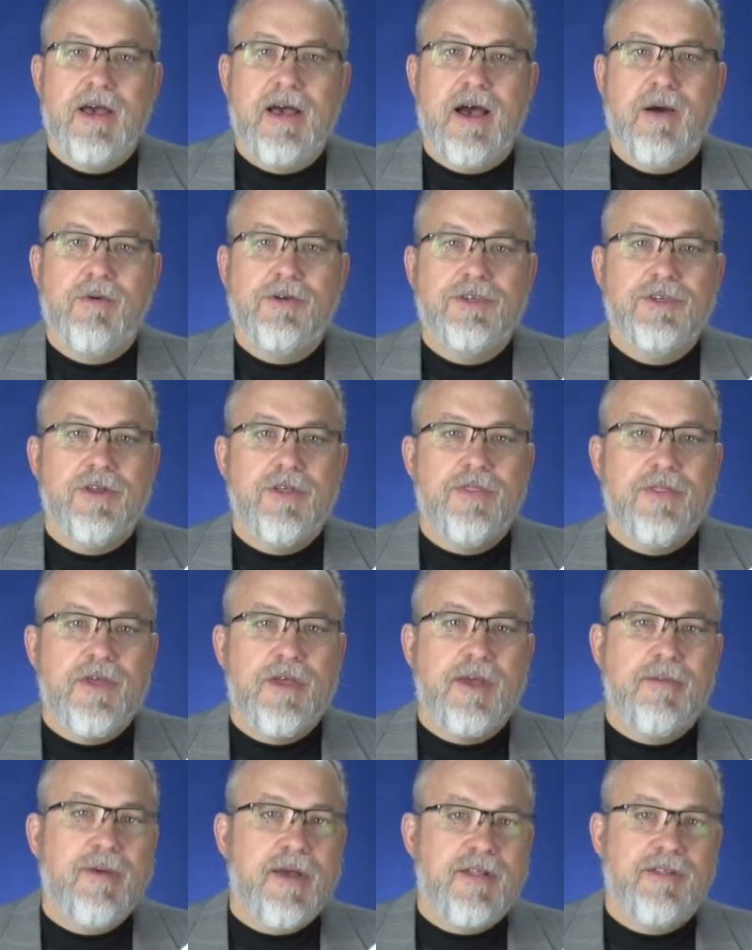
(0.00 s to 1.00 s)
I want you to
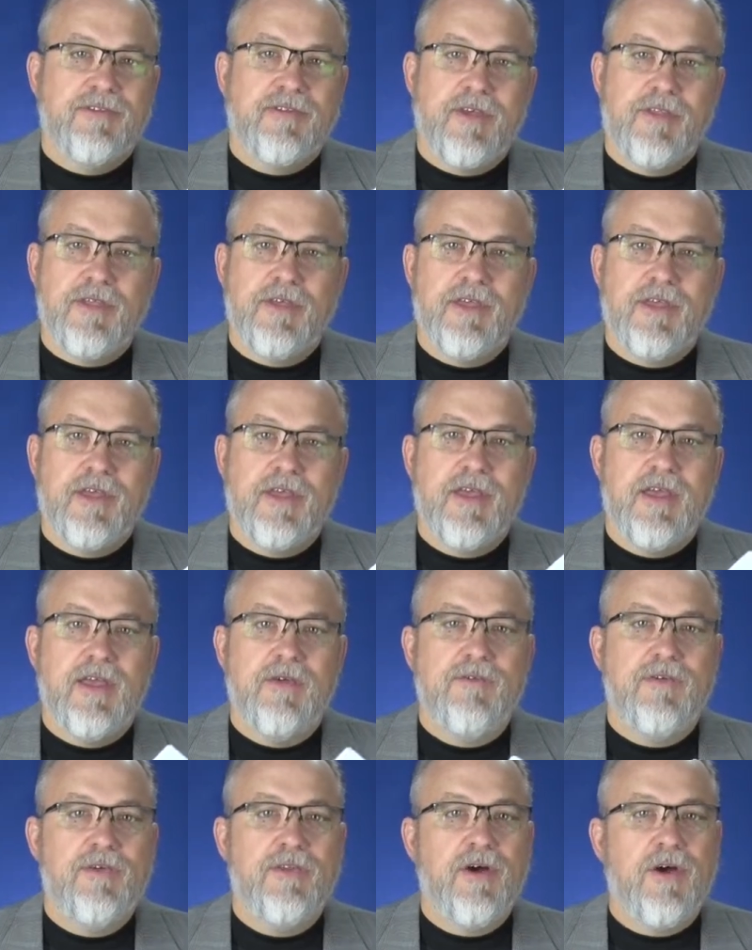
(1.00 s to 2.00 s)
think about something.
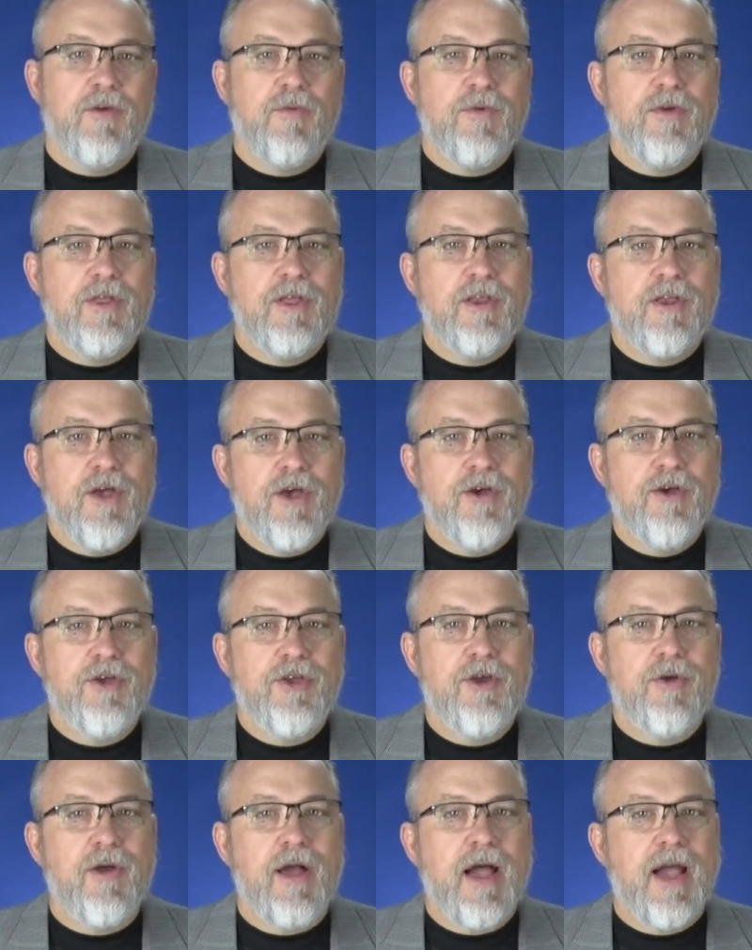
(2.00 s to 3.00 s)
If you don't really know who
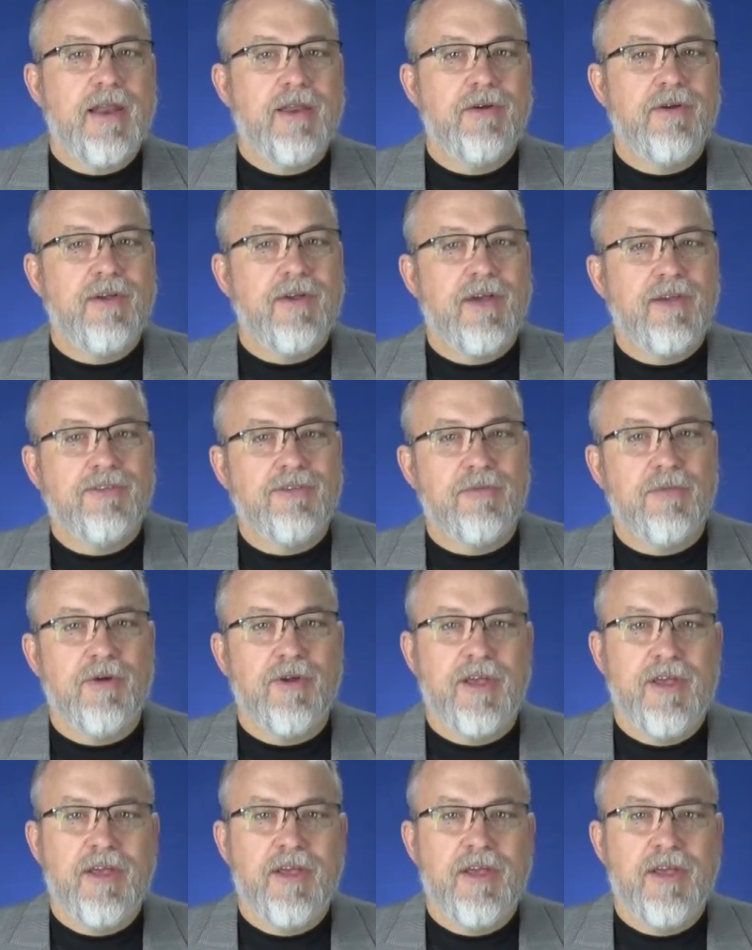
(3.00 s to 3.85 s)
your ideal customer